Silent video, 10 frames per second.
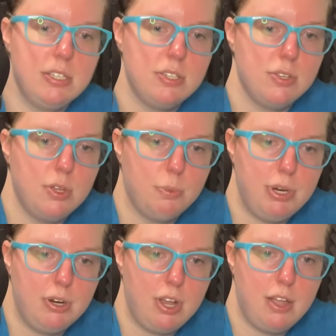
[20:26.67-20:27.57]
This is a long
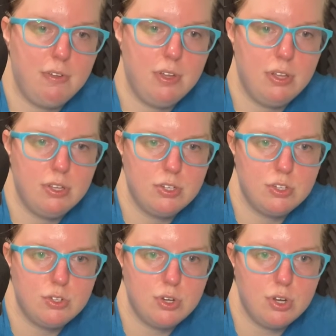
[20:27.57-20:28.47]
paragraph.
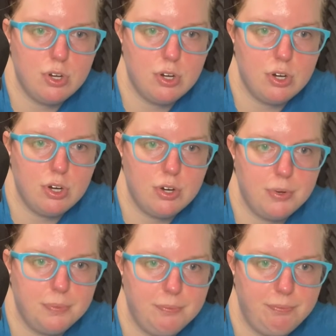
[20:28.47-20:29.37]
Stronger.